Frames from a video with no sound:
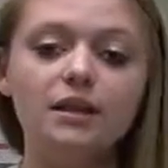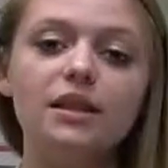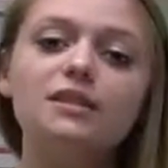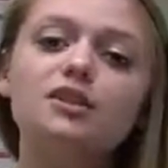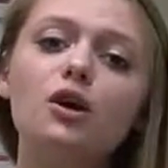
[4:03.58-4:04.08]

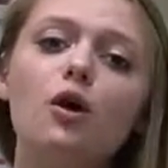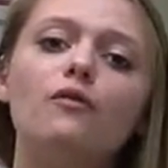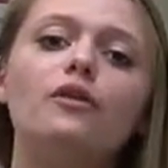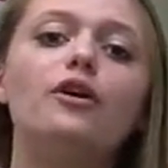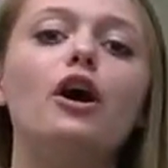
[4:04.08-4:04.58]
let's go
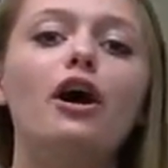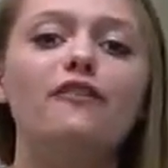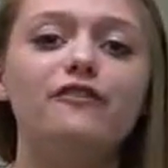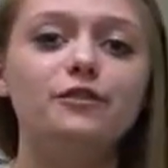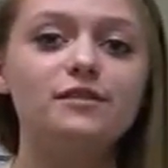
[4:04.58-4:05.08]
over a
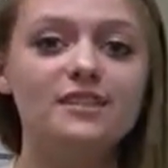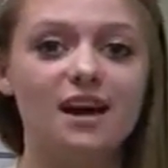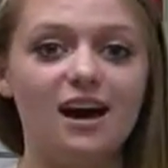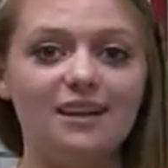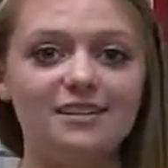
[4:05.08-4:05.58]
few
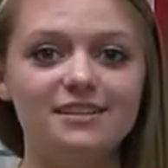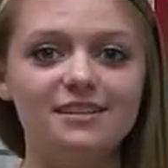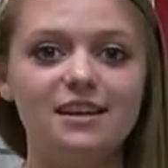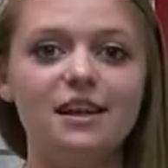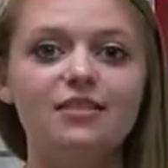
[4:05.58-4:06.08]

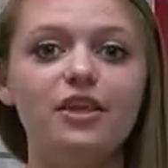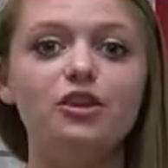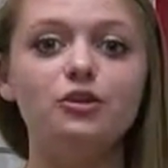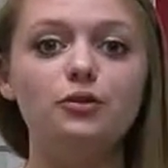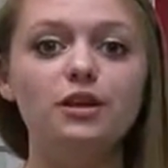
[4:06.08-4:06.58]
signs that
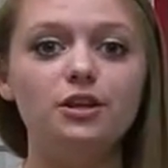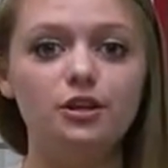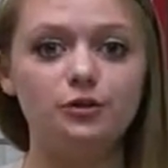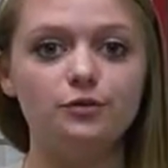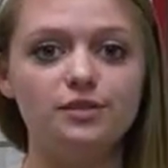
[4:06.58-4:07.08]
you can
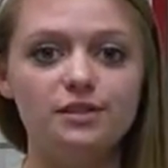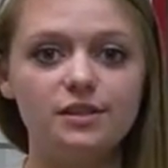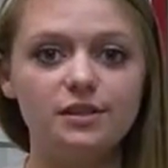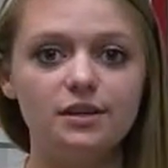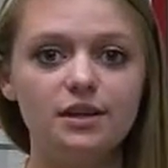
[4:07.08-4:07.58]
use
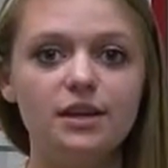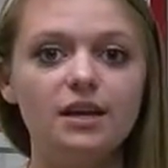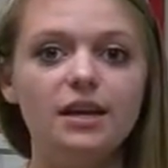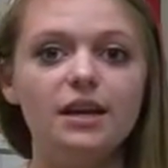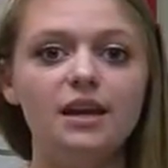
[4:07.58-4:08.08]

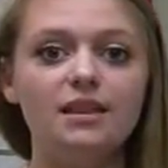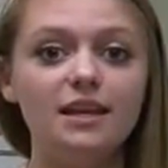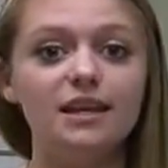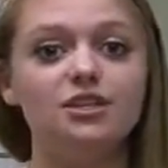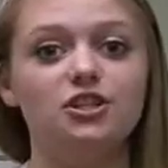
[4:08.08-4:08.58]
in the
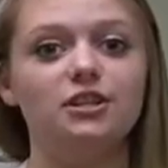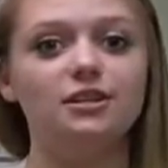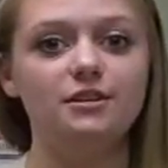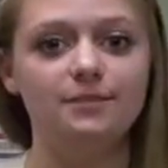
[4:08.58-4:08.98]
kitchen.